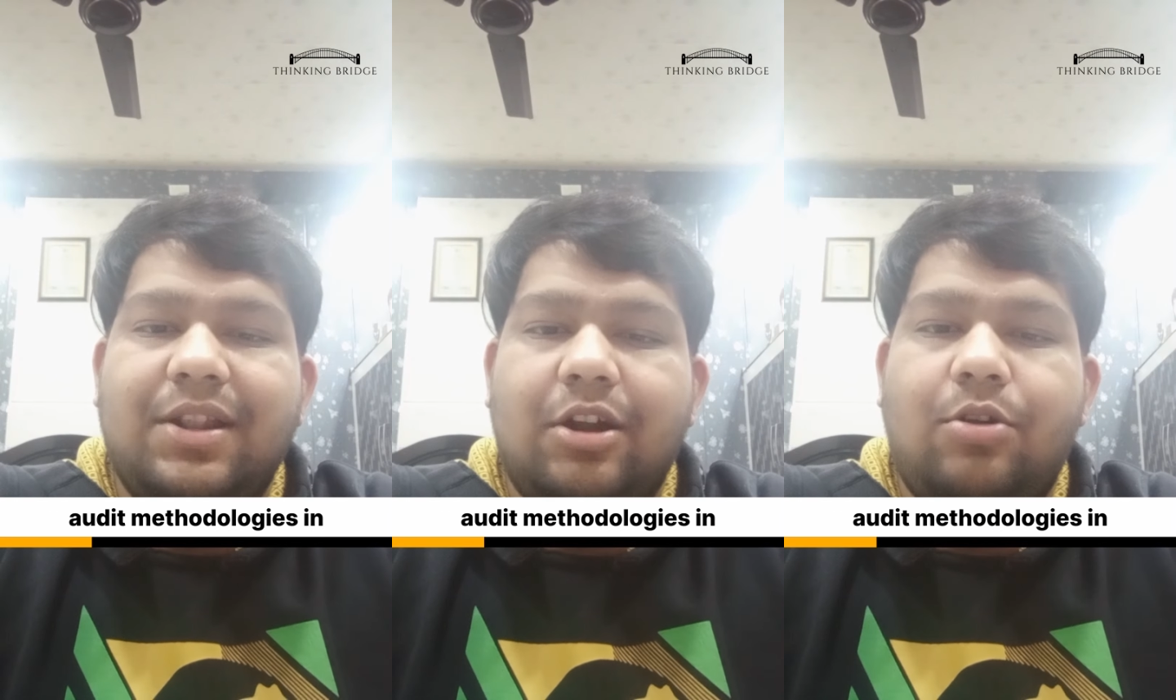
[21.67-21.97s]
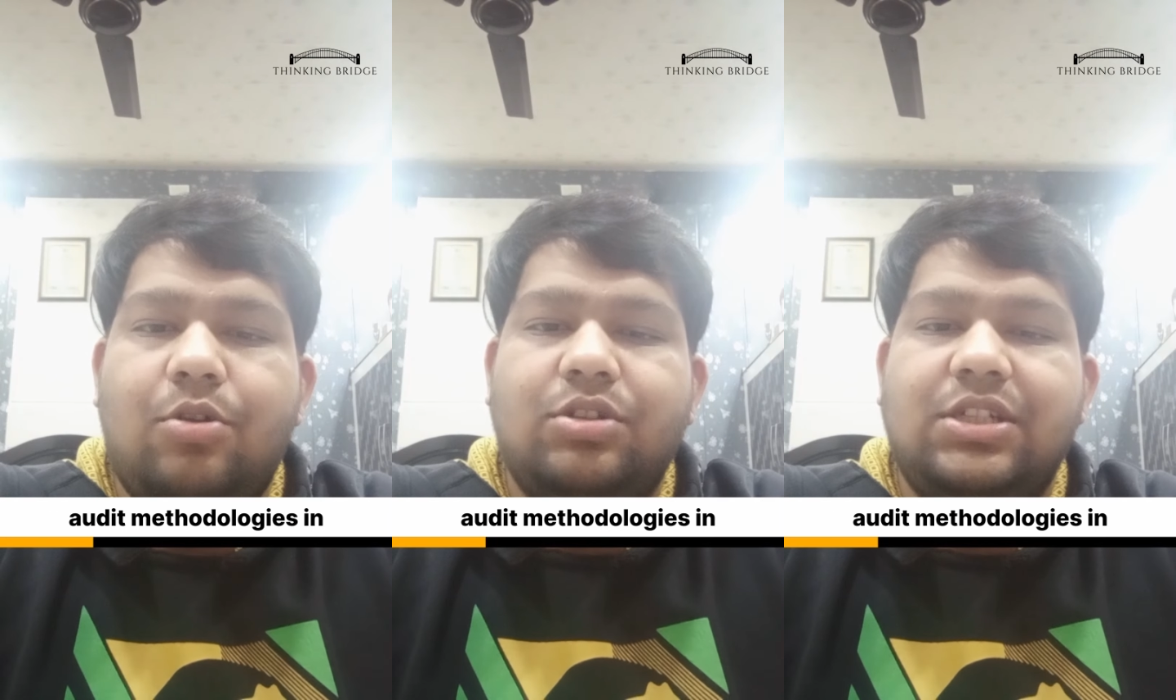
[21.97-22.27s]

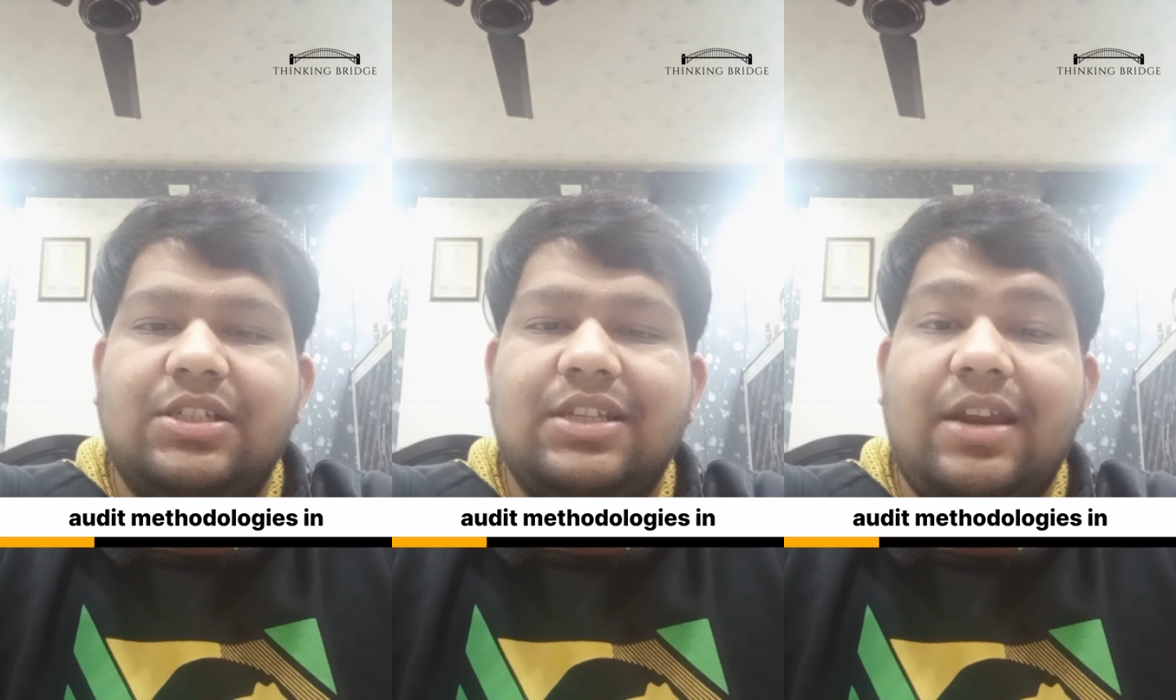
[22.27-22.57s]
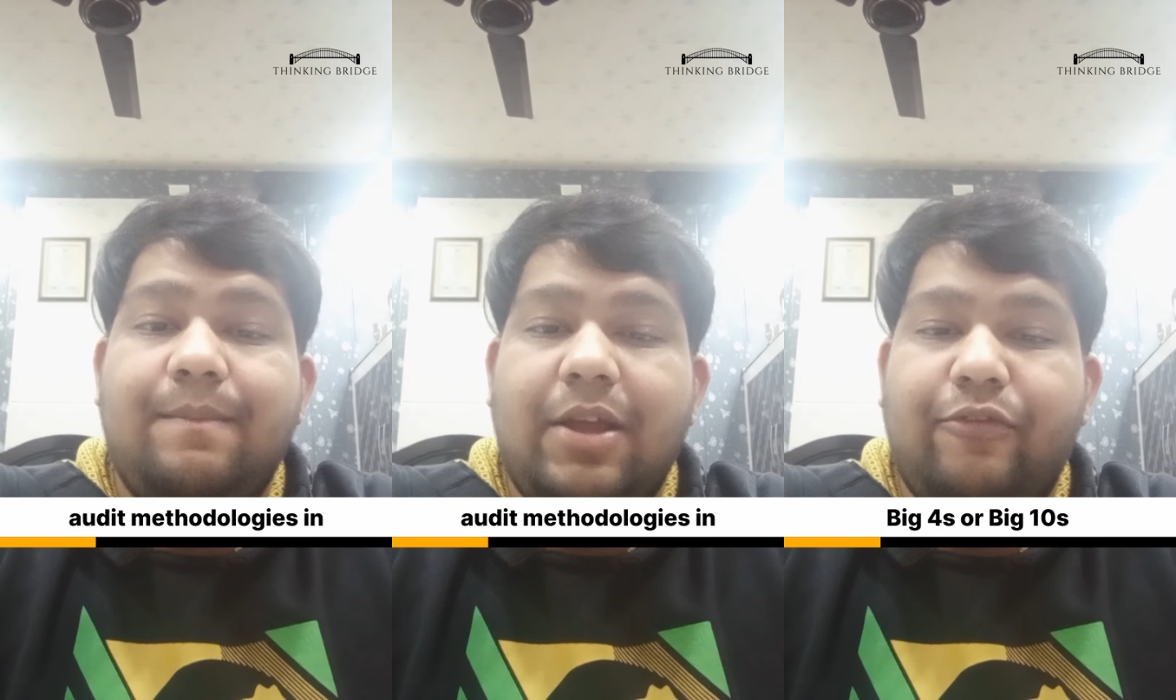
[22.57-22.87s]
methodologies
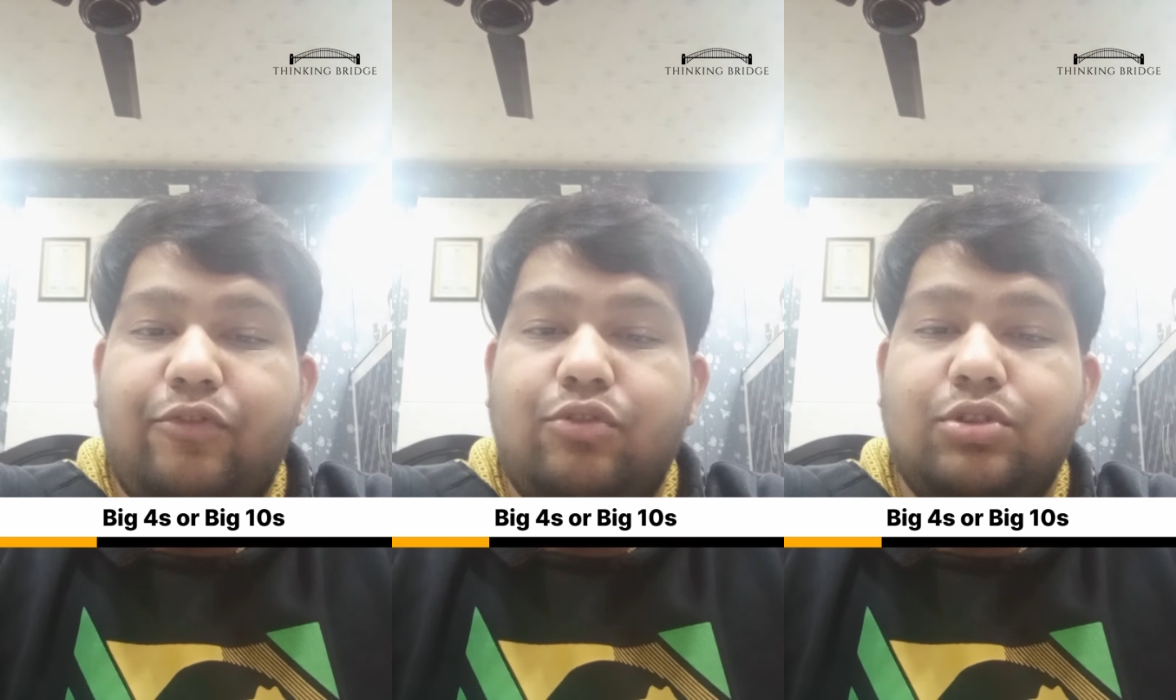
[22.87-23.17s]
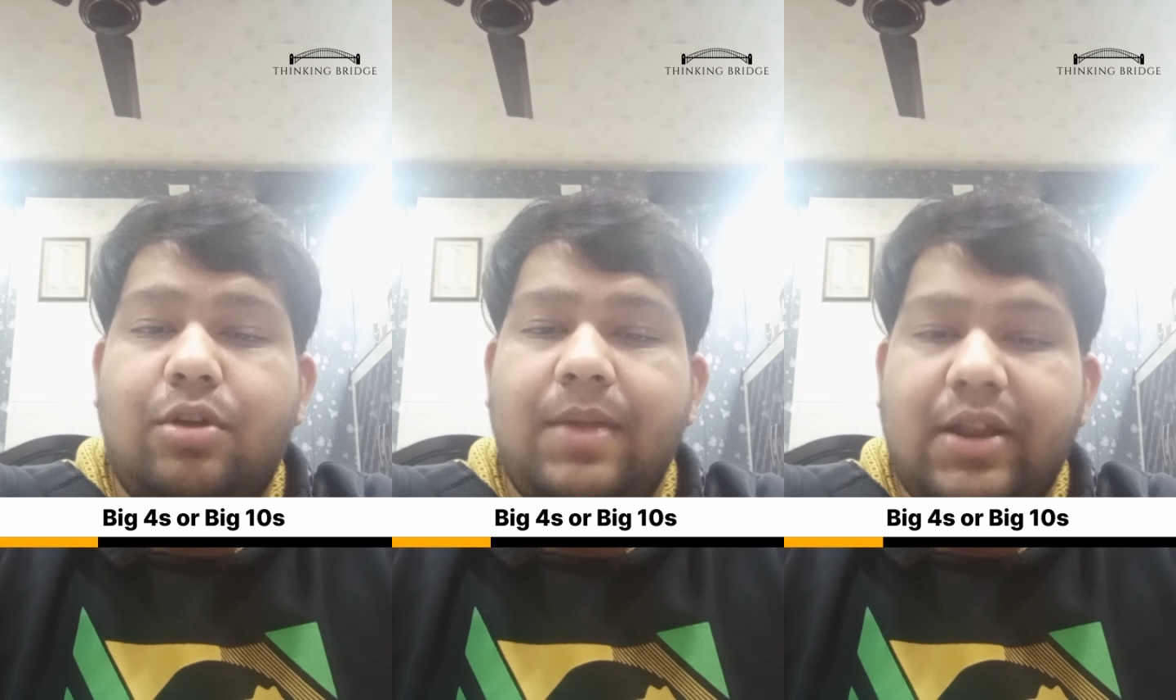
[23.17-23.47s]
in Big
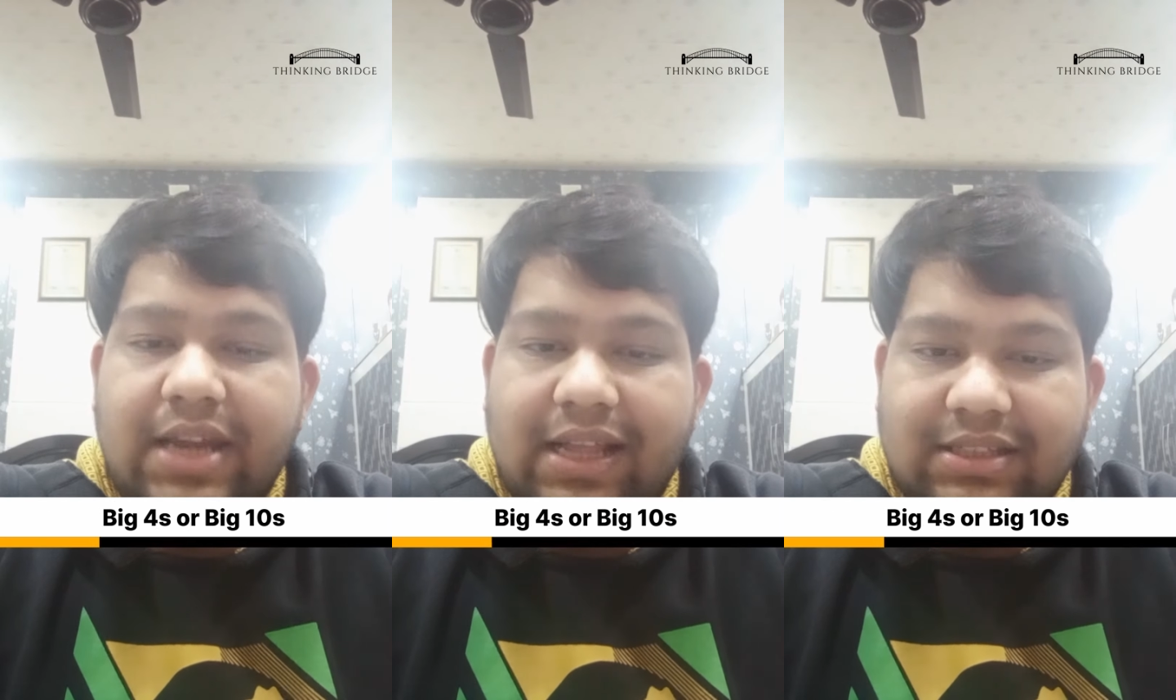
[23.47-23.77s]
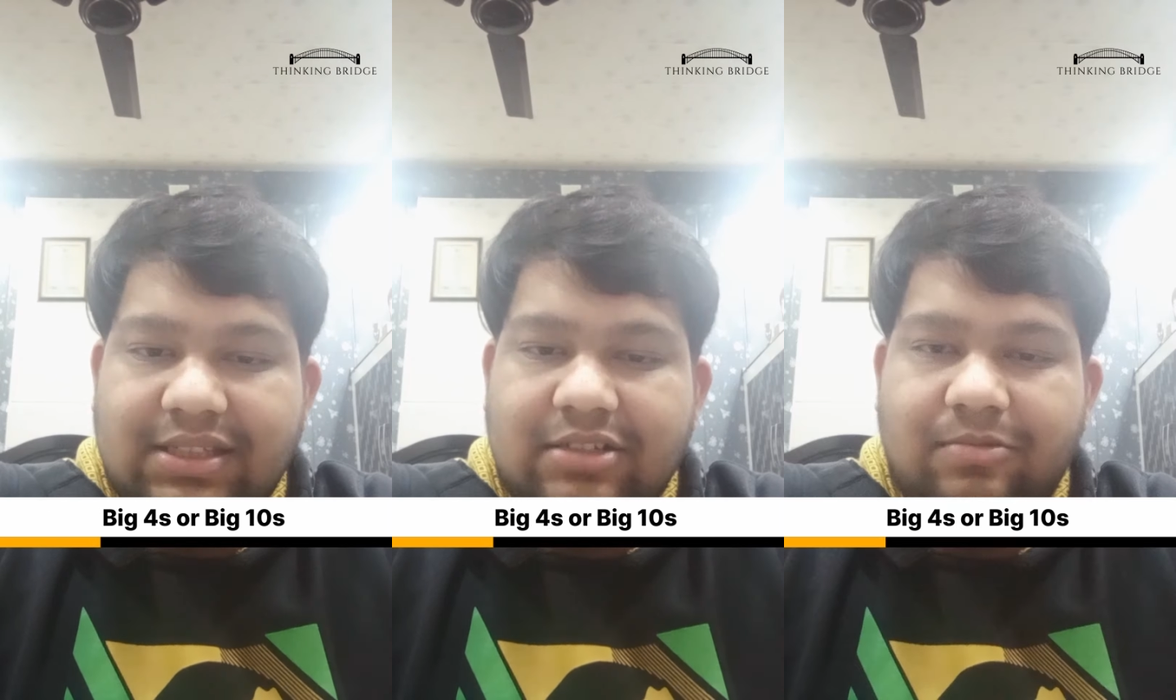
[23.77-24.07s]
Fours or Big
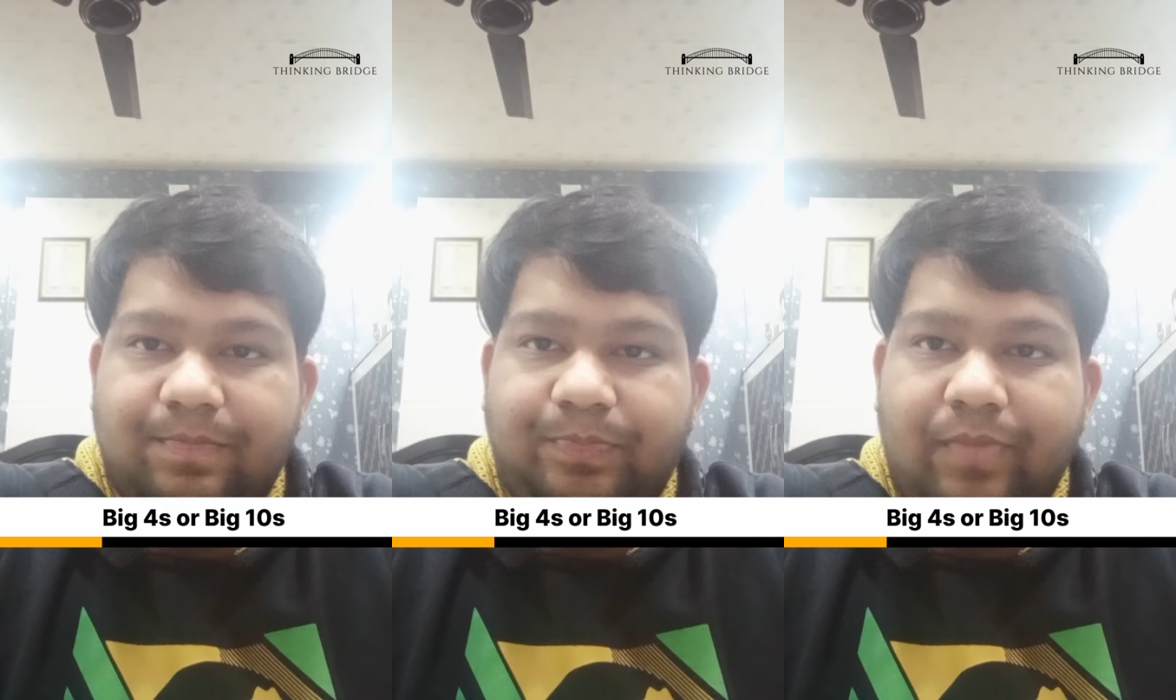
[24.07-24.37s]
Tens.